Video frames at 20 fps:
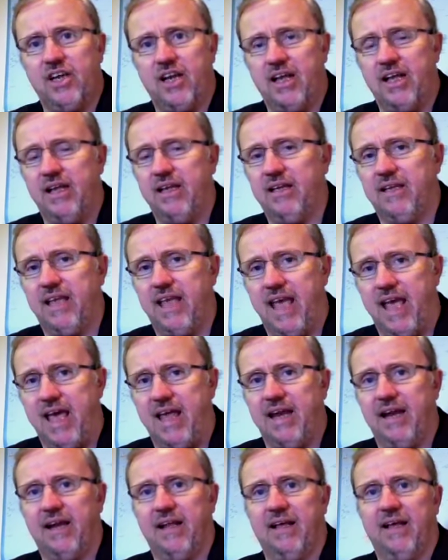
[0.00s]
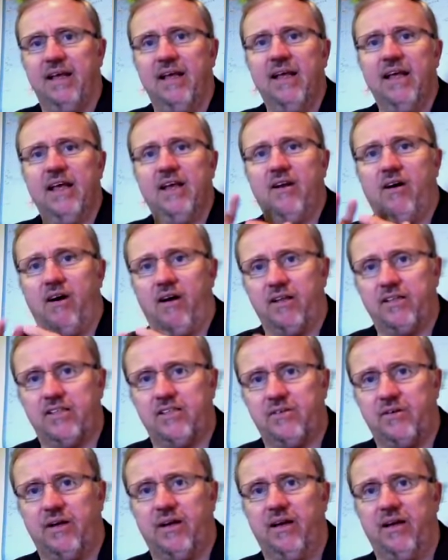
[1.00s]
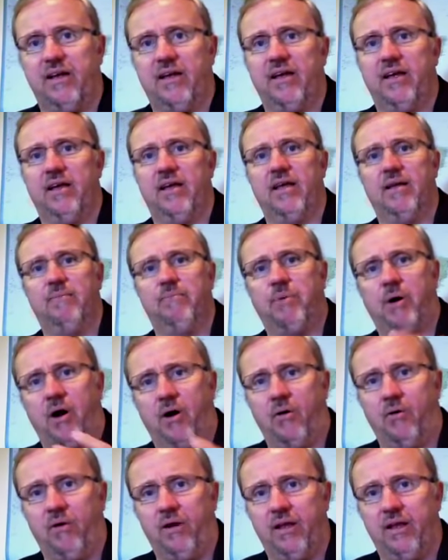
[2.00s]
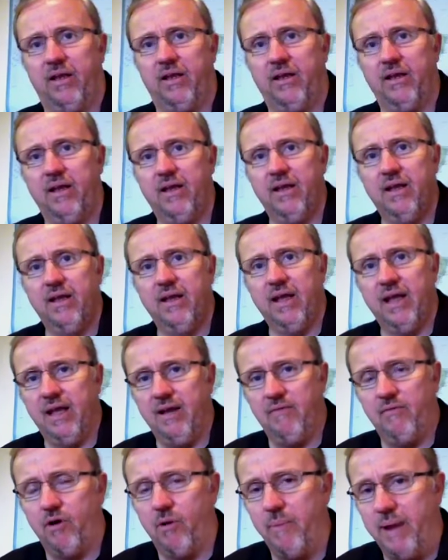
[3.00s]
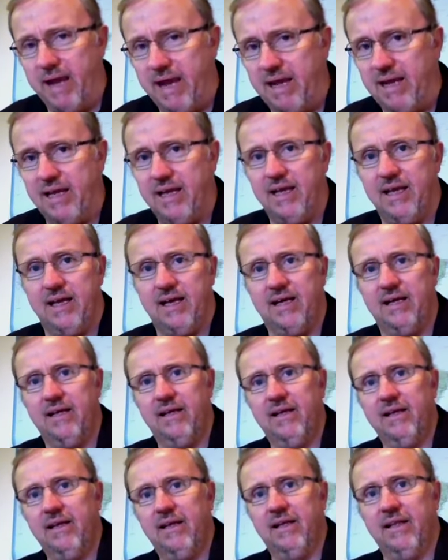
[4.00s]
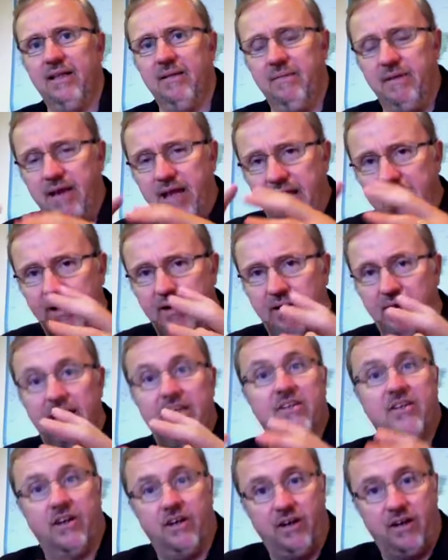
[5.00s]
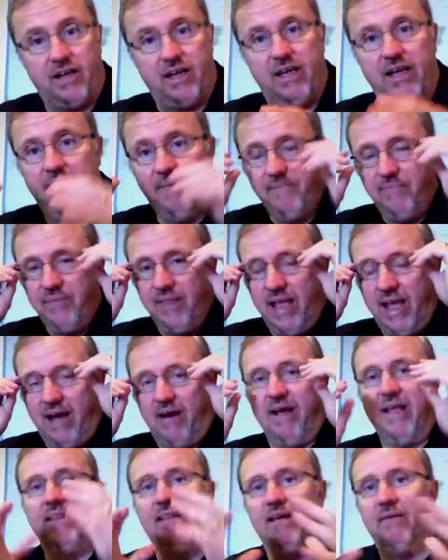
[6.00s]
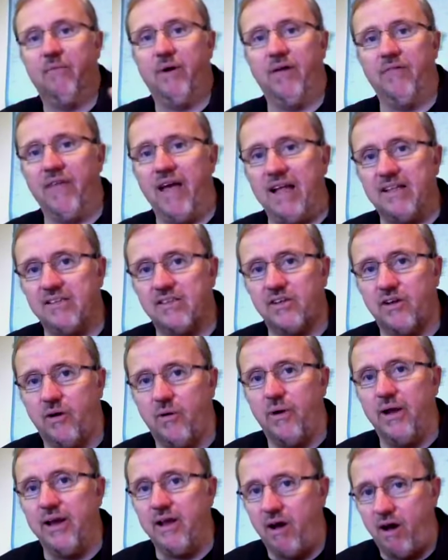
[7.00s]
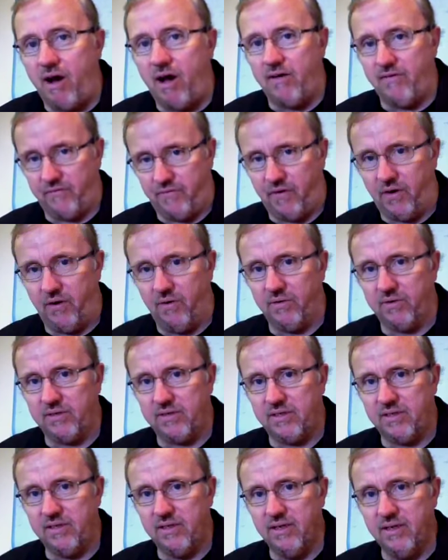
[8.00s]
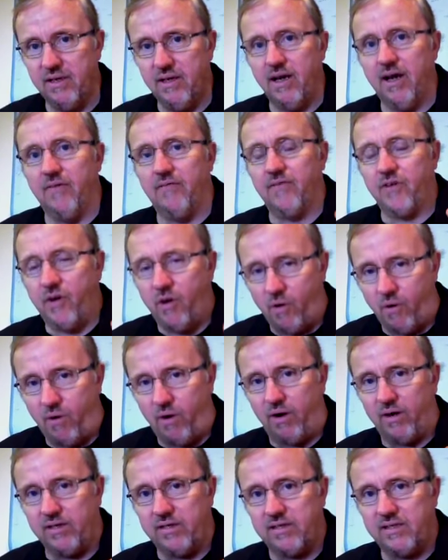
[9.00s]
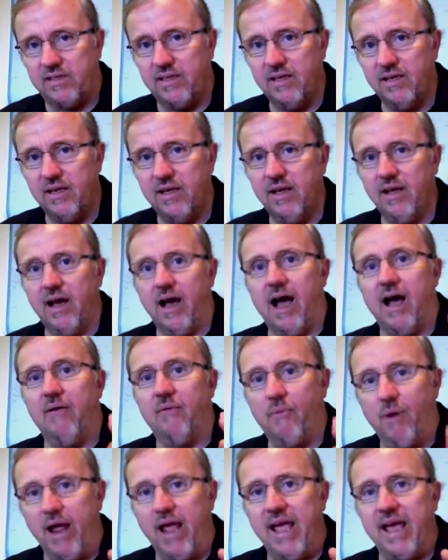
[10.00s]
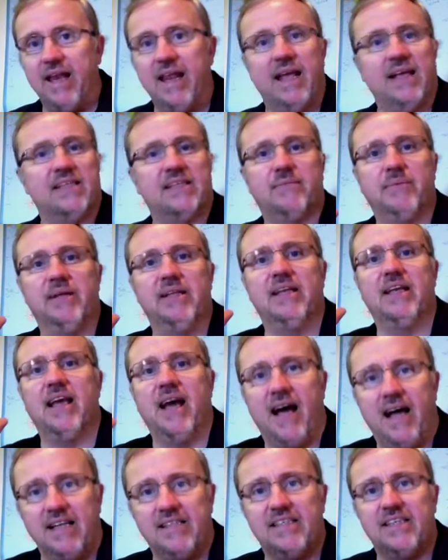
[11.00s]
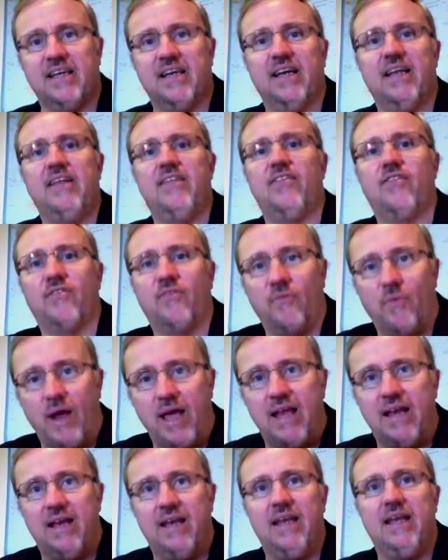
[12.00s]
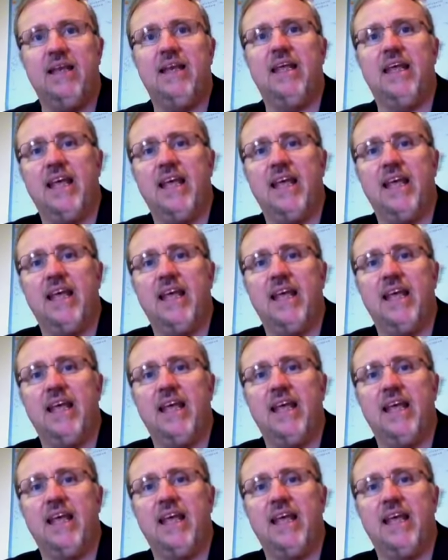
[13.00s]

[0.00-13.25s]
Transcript: and Canada, and Australia, and Poland, and Romania, and then NATO, and Turkey. Now, and then while that's going on, folks, of course, Iran has been constantly threatening